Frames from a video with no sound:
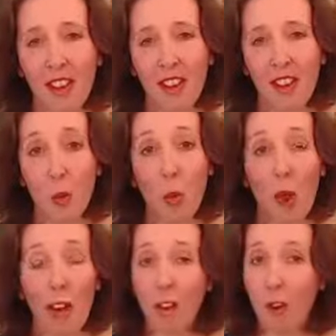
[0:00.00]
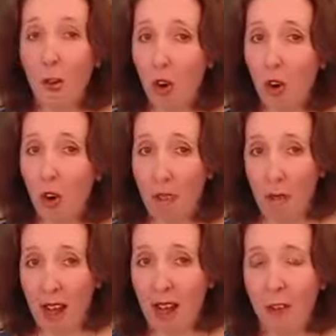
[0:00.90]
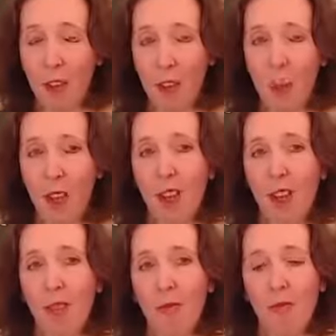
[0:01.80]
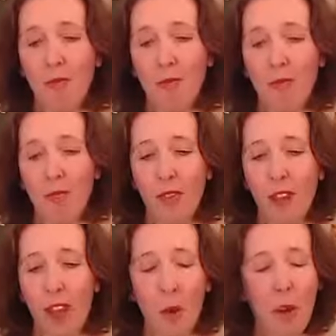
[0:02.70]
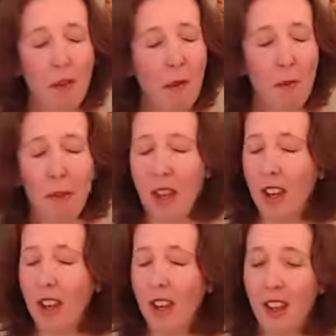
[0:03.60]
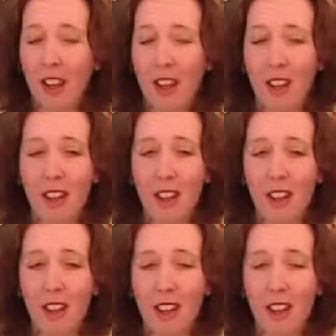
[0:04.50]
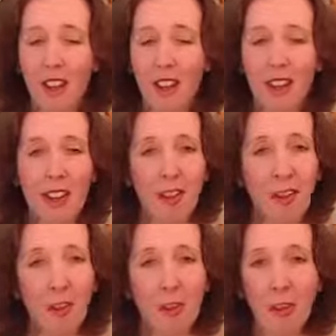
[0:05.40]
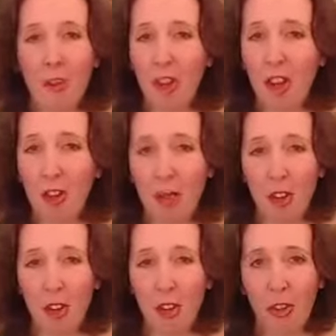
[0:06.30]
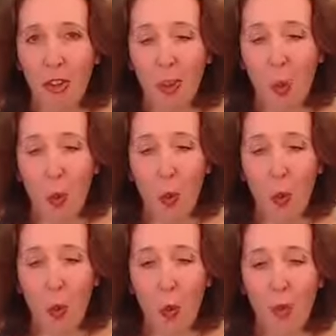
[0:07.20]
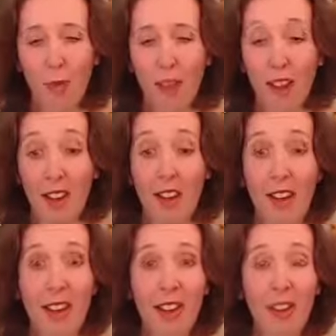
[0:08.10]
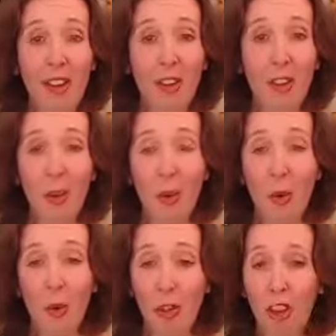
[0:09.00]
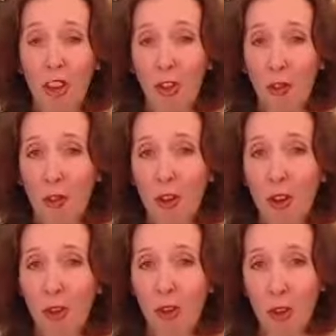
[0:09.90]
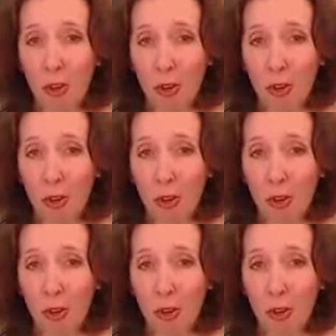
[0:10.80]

So whatever you've got planned for this week, however many lists of achievements or ideas or things you feel you've got to